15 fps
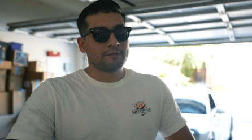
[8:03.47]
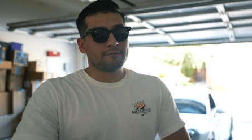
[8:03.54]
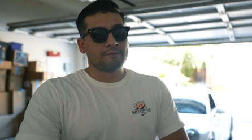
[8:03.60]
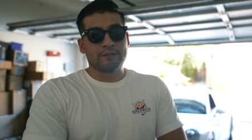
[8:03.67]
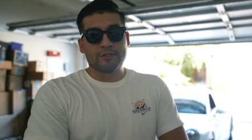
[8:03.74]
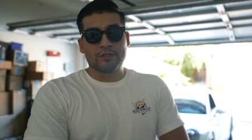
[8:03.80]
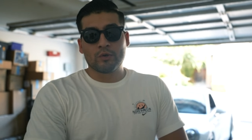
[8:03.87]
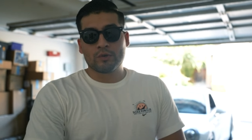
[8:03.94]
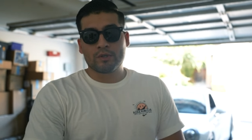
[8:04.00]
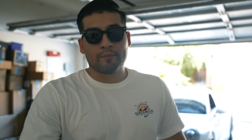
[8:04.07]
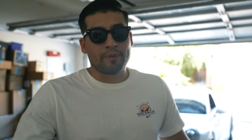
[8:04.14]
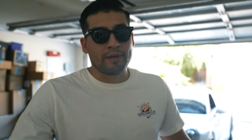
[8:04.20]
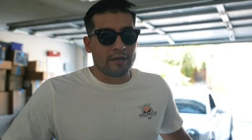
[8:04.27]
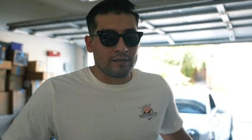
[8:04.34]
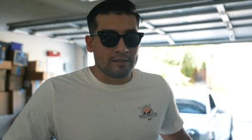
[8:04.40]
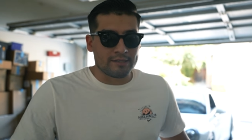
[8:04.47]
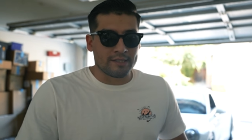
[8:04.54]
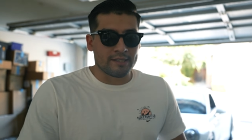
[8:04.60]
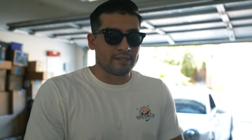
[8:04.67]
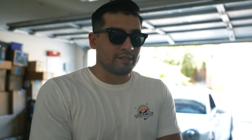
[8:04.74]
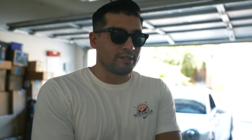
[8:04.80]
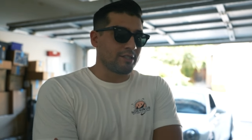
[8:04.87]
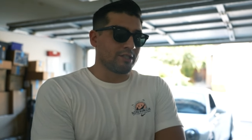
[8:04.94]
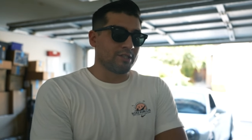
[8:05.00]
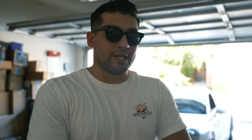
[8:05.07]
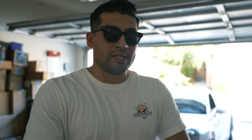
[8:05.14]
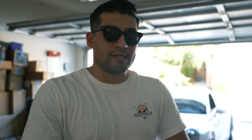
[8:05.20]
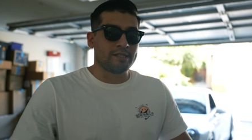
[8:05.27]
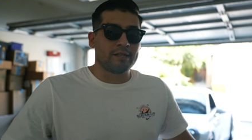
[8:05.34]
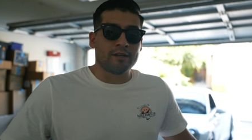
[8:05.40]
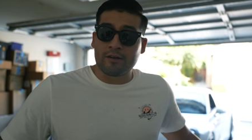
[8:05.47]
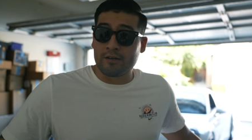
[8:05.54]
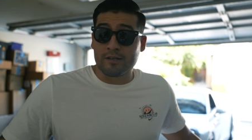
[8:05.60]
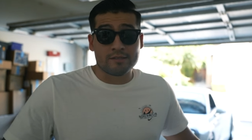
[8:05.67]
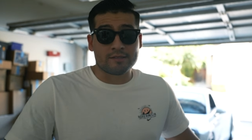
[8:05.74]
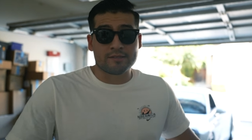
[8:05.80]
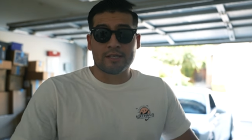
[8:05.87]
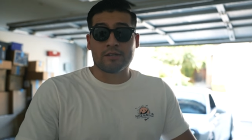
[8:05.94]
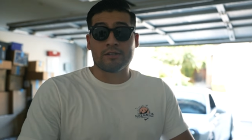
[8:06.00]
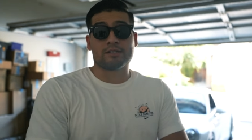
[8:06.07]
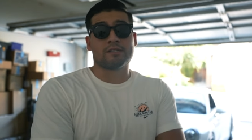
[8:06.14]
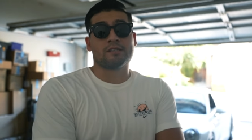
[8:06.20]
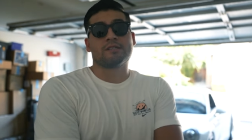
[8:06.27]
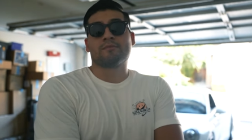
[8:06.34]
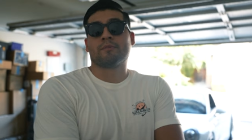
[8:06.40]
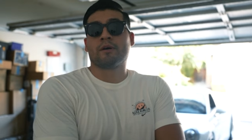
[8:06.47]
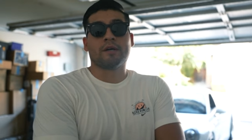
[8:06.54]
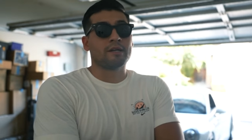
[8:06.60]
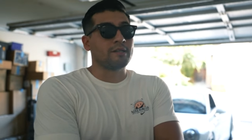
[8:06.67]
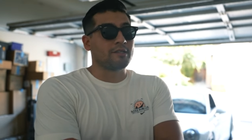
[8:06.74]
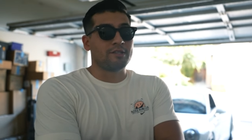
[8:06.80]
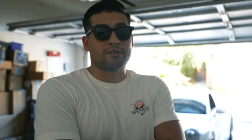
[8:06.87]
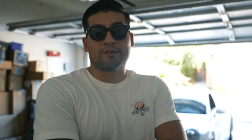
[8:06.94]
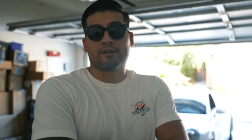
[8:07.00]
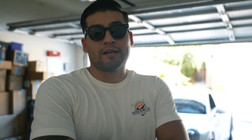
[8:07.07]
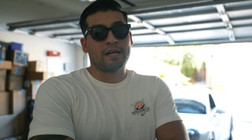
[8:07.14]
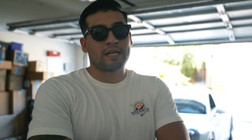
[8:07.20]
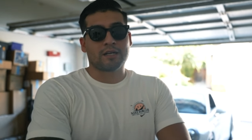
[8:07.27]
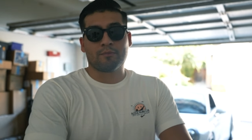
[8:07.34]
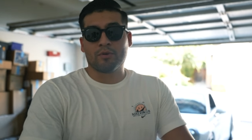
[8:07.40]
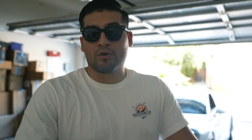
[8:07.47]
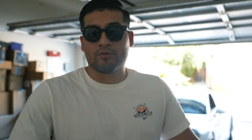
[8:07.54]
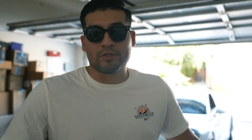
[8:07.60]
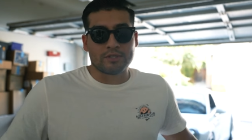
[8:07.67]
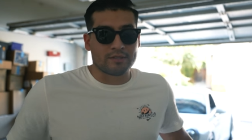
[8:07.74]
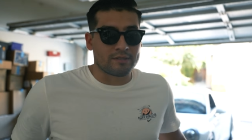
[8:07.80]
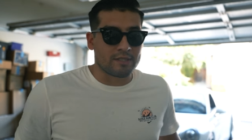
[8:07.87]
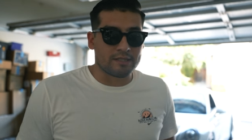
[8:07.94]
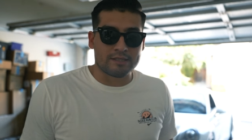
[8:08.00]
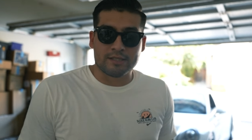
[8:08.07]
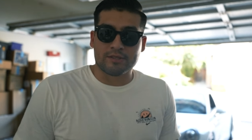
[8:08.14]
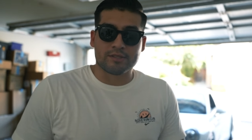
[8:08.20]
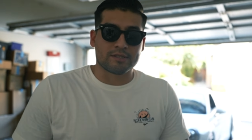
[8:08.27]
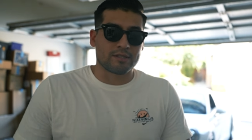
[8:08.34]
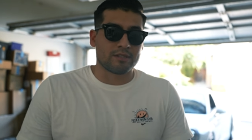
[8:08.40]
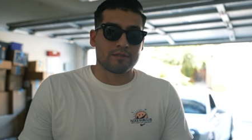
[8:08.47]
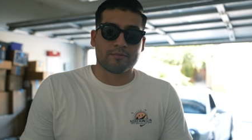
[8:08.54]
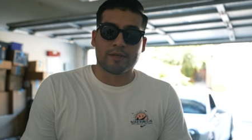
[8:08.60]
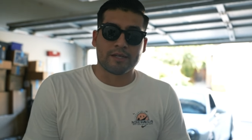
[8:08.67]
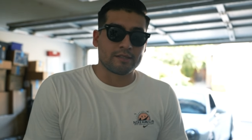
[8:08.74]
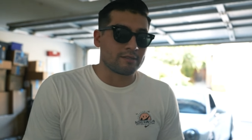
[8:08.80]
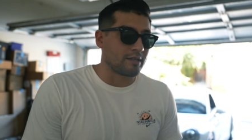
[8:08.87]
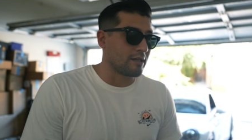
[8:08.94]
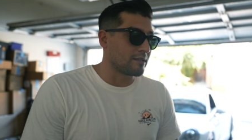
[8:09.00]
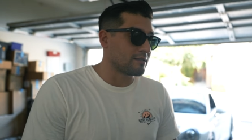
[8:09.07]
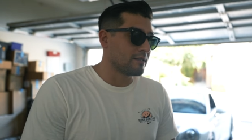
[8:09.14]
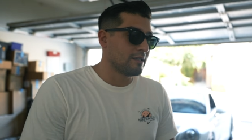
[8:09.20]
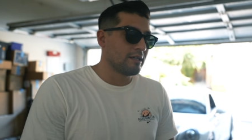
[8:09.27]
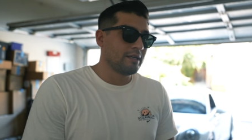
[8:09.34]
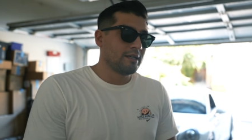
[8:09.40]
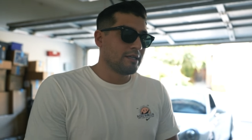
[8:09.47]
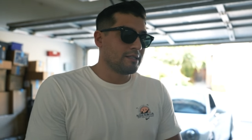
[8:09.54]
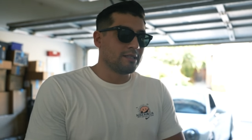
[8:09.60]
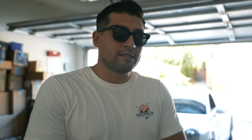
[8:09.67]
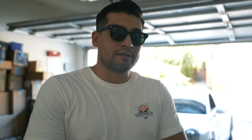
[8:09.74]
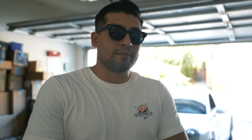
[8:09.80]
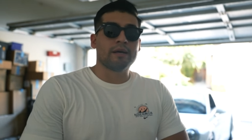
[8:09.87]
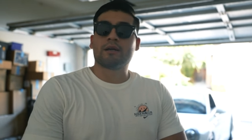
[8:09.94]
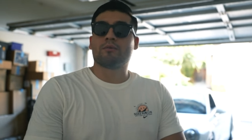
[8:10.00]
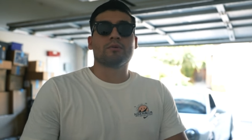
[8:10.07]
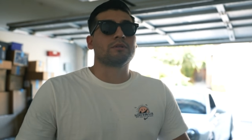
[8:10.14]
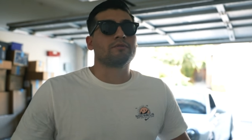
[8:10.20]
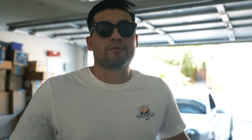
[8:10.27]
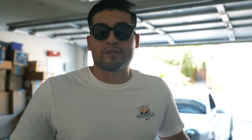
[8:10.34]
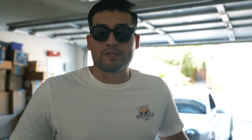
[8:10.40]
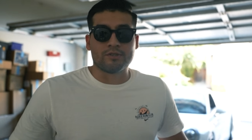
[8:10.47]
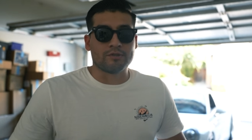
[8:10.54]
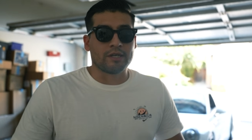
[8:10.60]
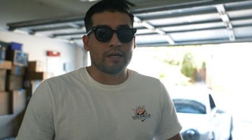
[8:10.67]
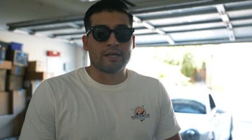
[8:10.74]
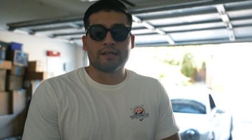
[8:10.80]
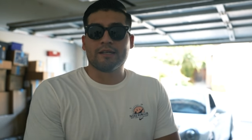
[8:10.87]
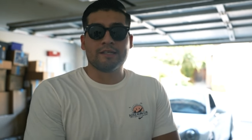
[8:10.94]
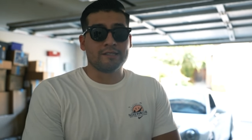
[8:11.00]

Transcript: There's no comparison. Your J C R doesn't sound as good as mine. Your Akrapovic does not sound as good as my exhaust. Doesn't matter what the fuck you got.